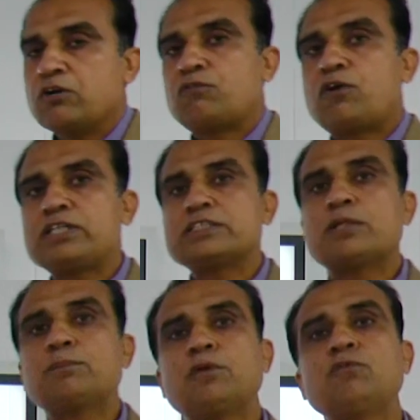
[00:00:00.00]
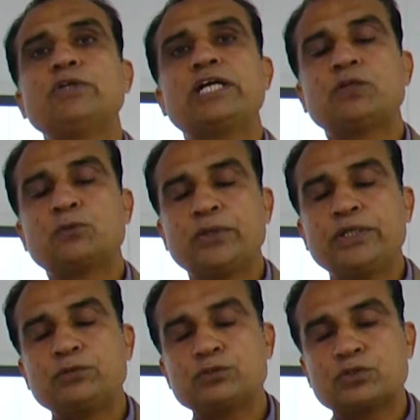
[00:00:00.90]
For example, we are
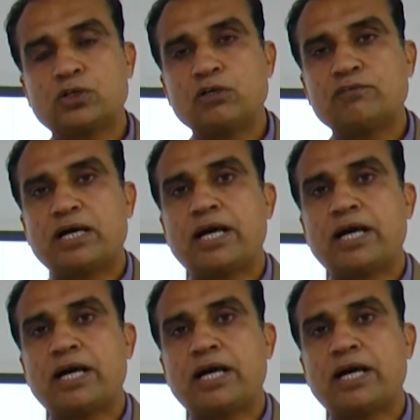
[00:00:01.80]
going to solve